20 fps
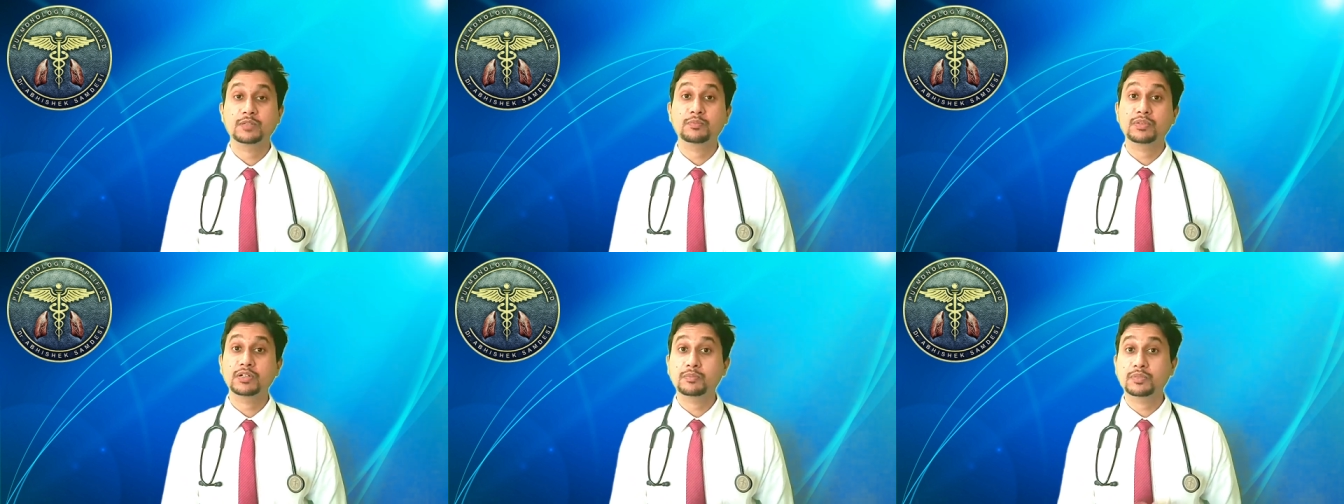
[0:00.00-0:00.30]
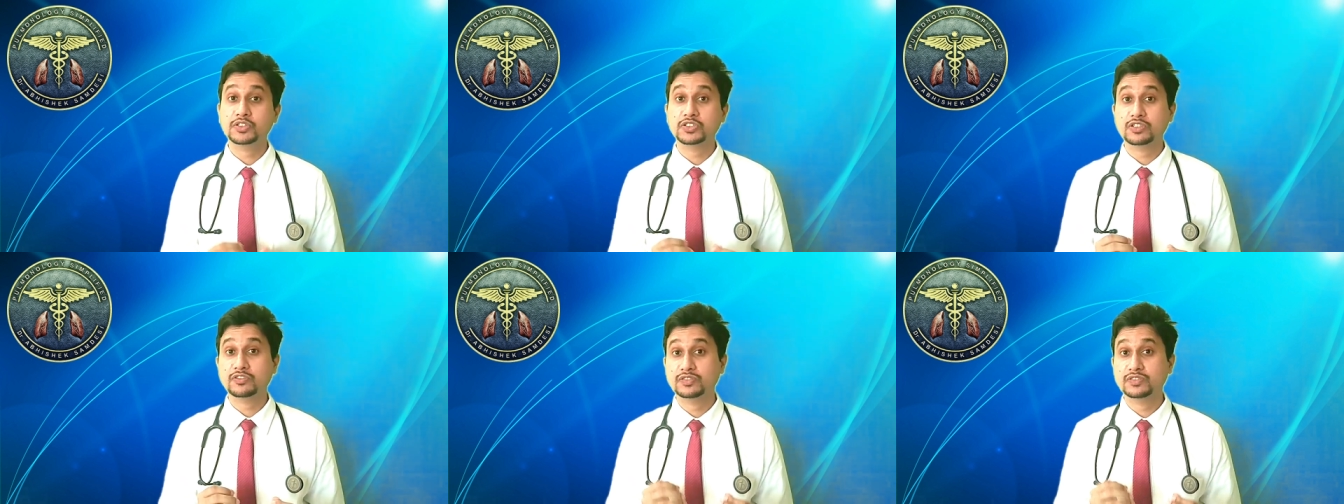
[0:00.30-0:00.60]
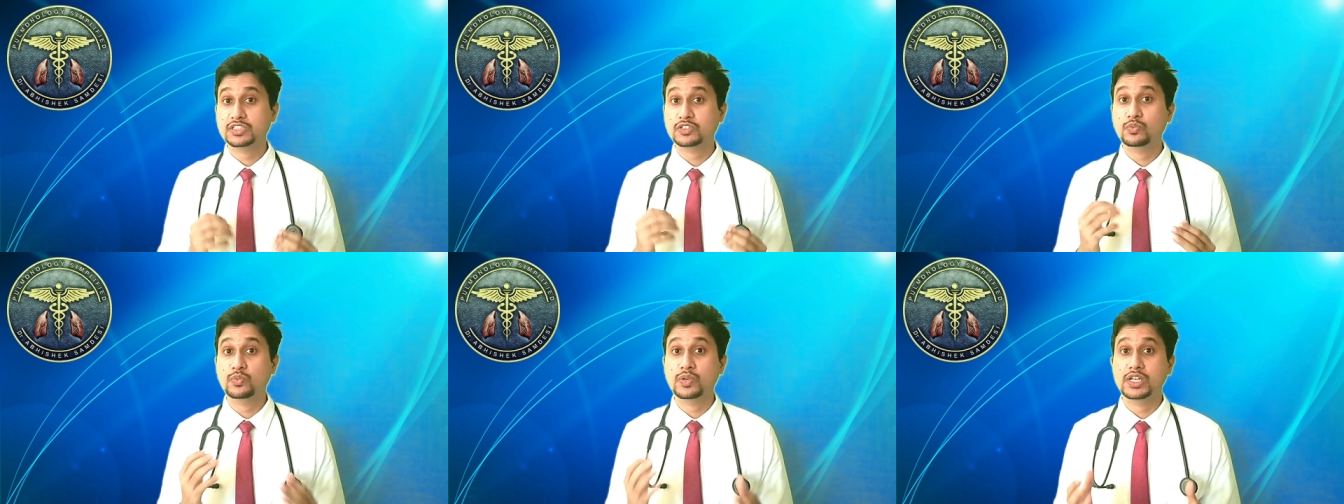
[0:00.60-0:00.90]
The purpose
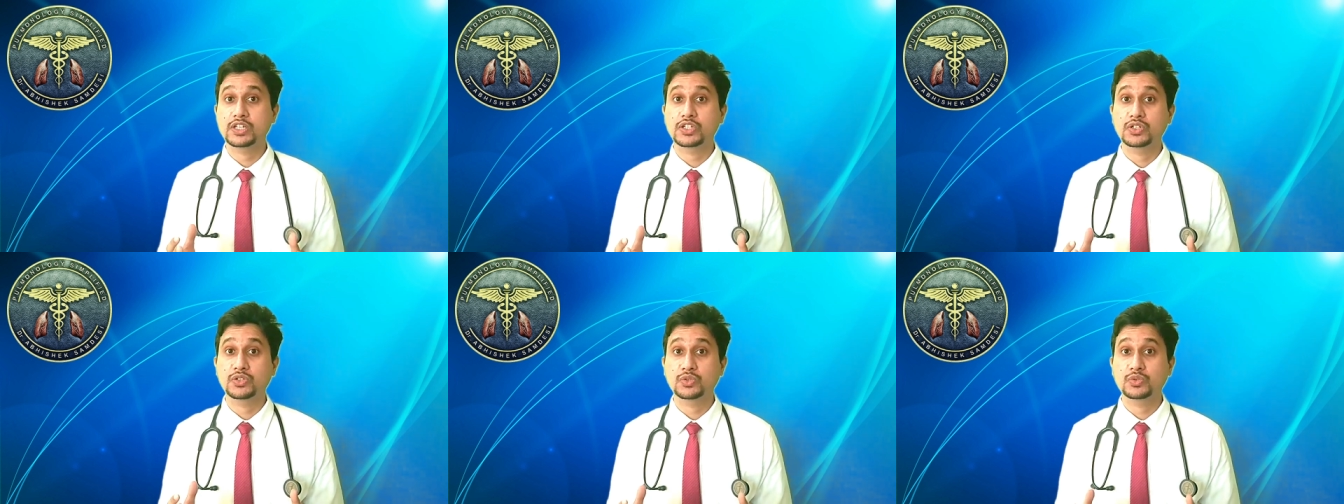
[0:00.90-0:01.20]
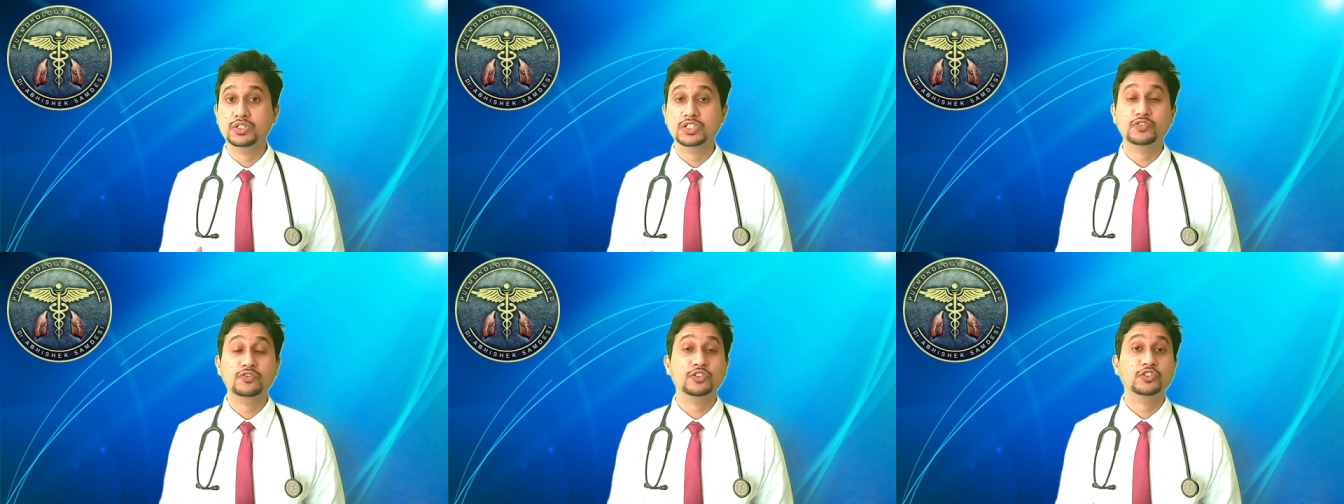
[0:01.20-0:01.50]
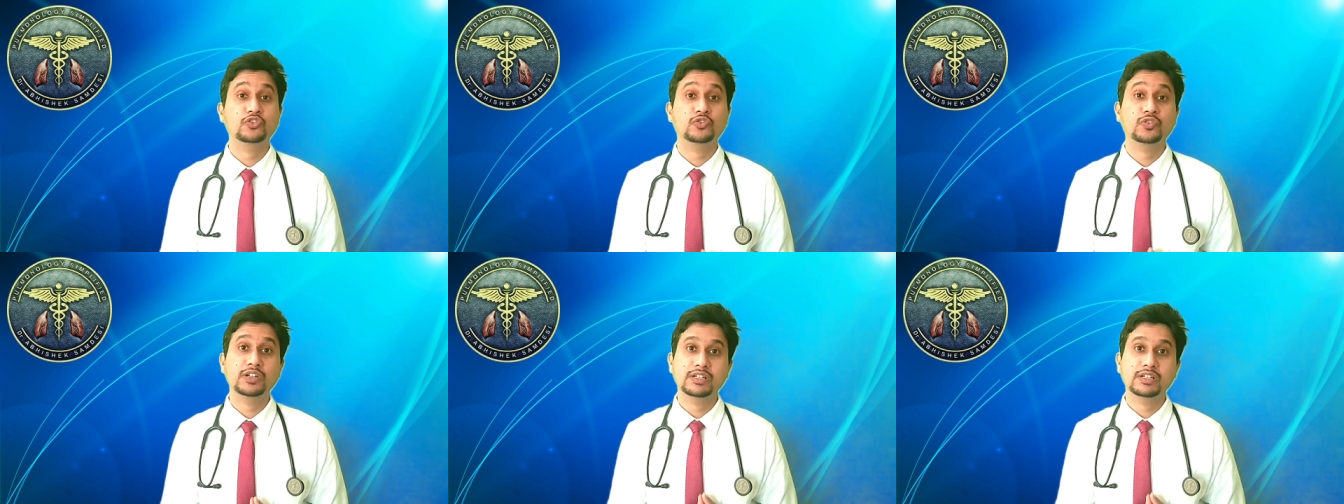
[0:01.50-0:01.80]
of this video is
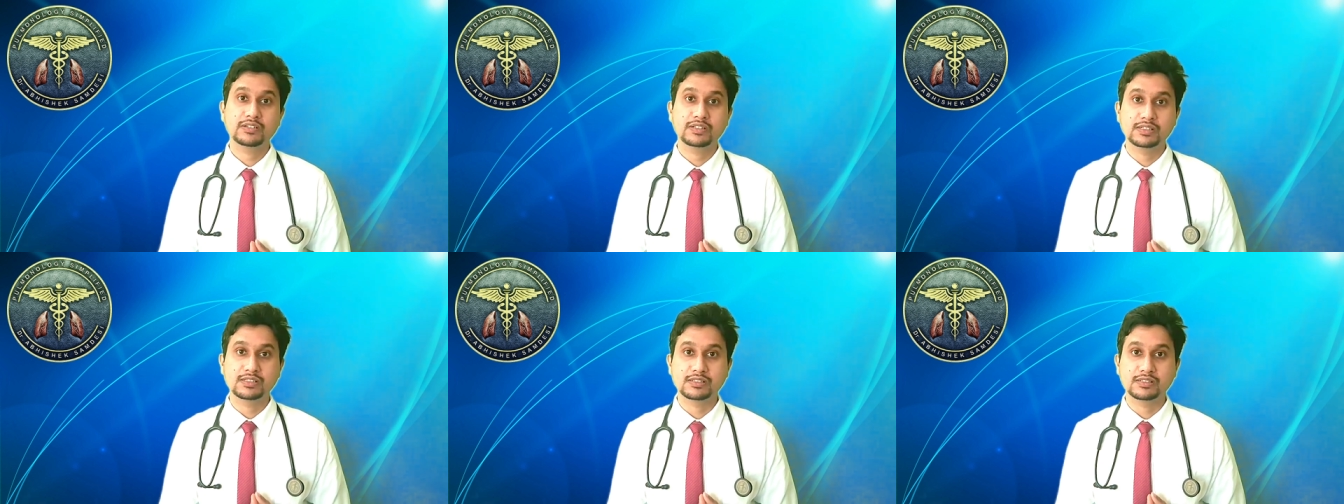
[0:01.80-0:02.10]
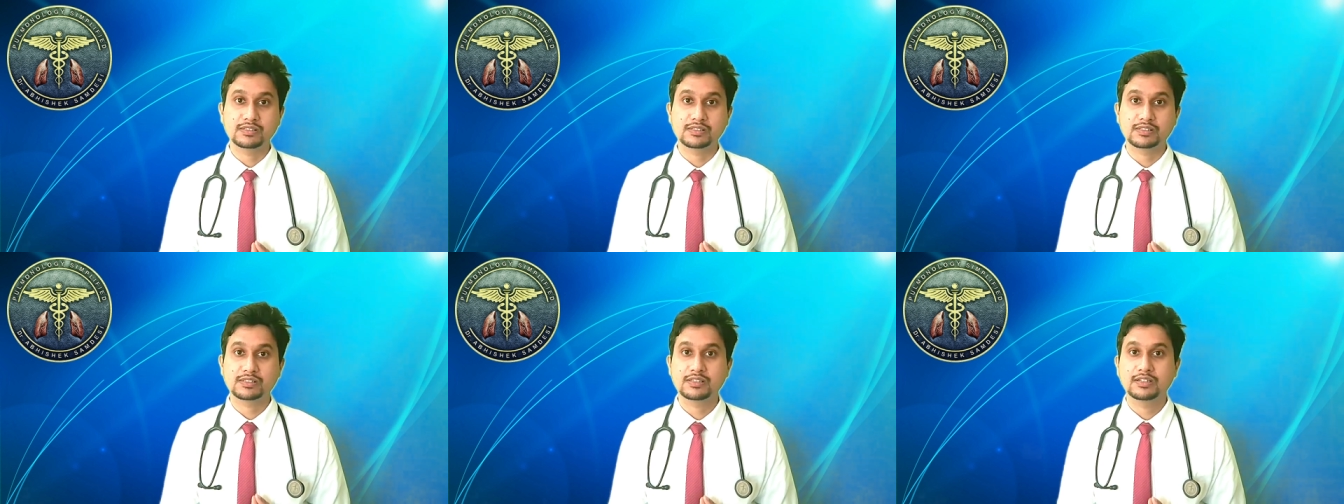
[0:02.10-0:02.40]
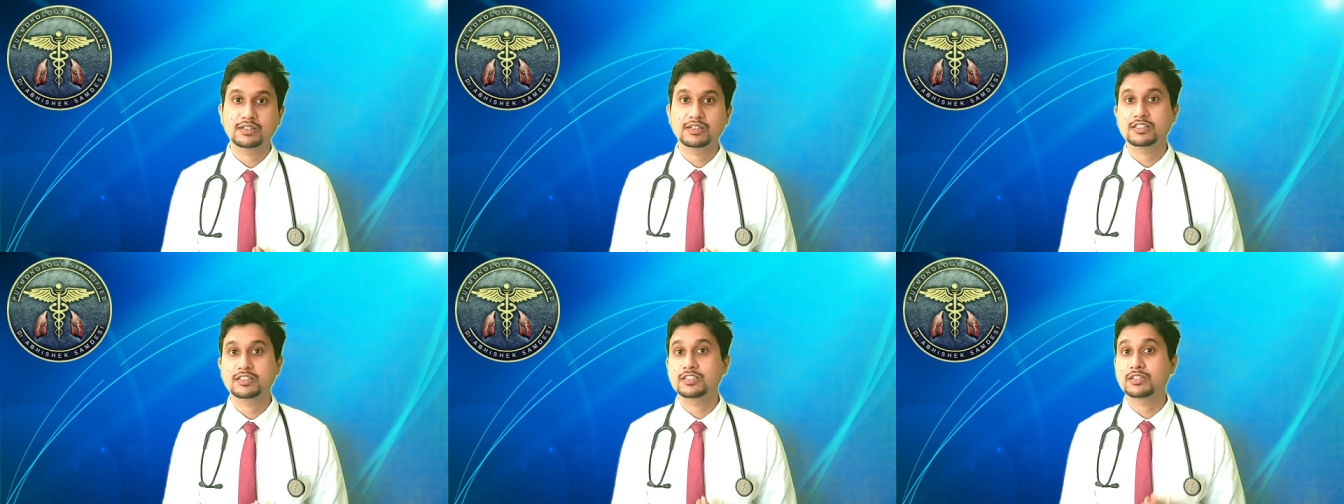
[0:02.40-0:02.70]
for three
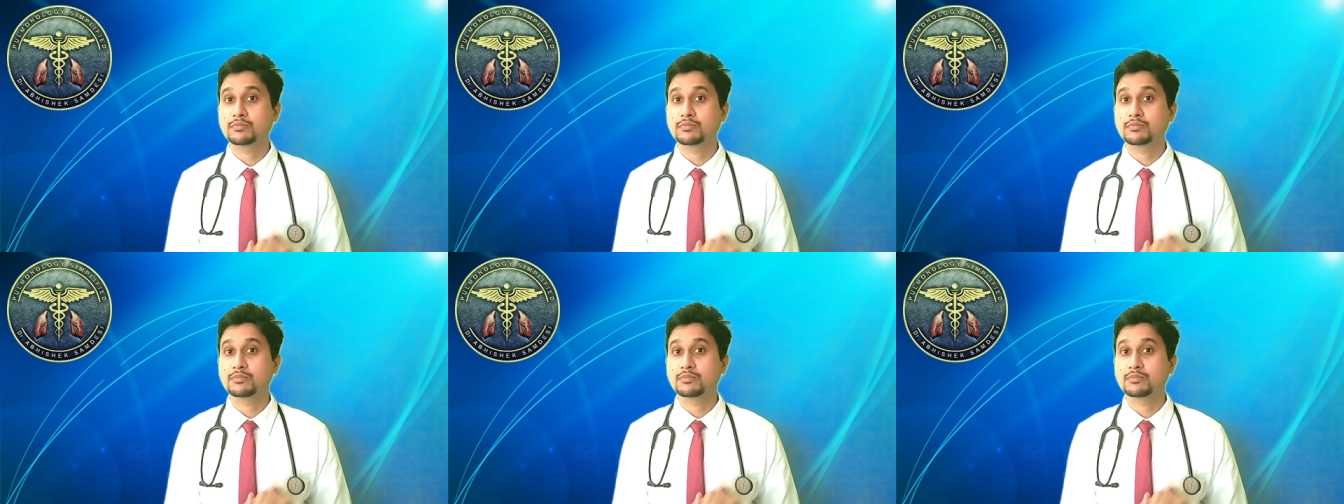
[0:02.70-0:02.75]
reasons.